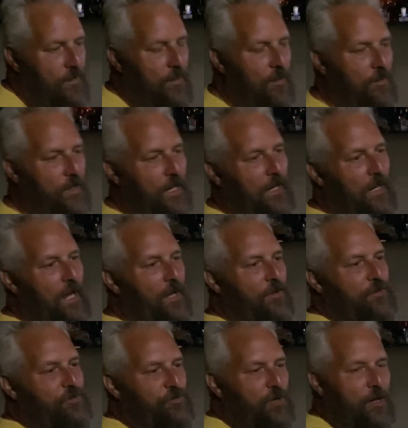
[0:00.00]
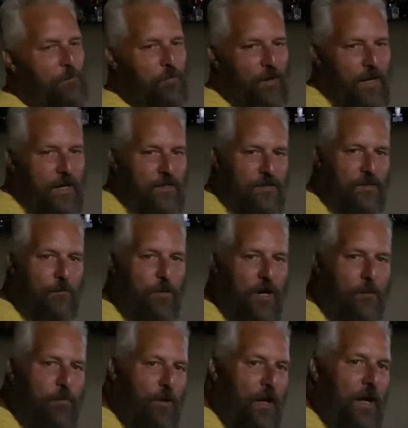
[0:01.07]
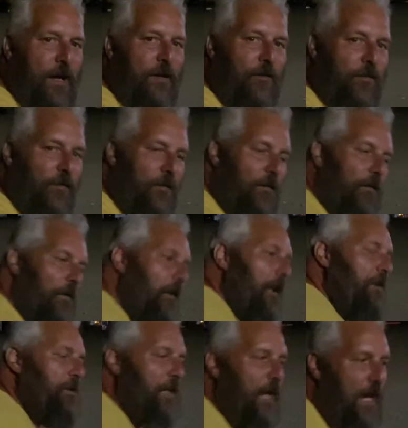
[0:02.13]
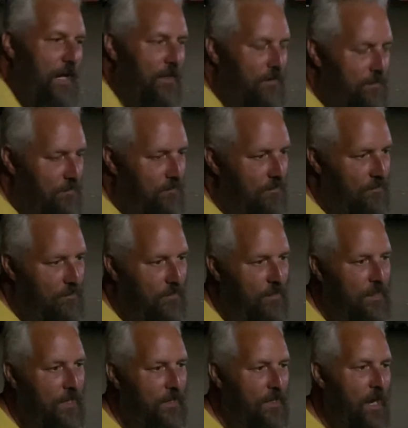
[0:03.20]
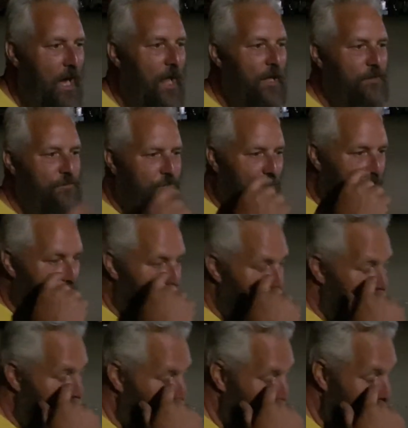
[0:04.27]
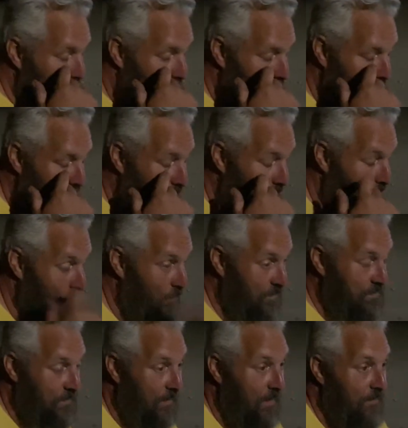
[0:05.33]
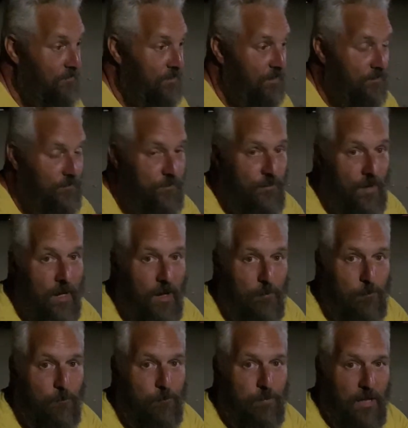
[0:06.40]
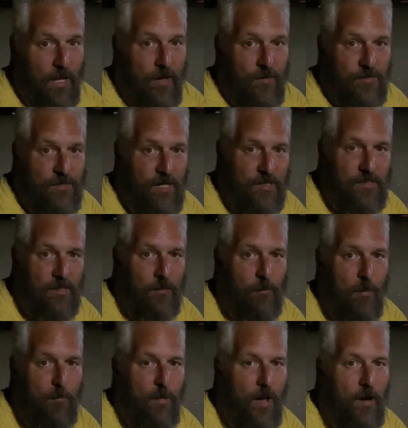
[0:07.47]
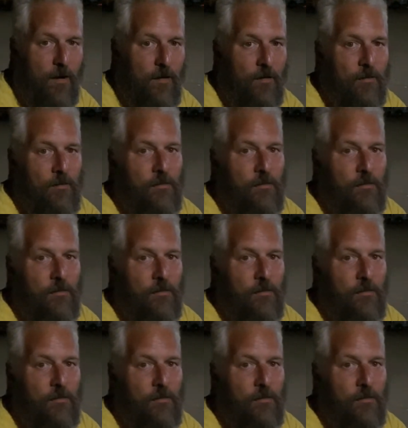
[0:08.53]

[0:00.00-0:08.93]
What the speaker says: don't get a lot of those trick plays, the big plays that you get in college football. Once the level of players gets a little bit better.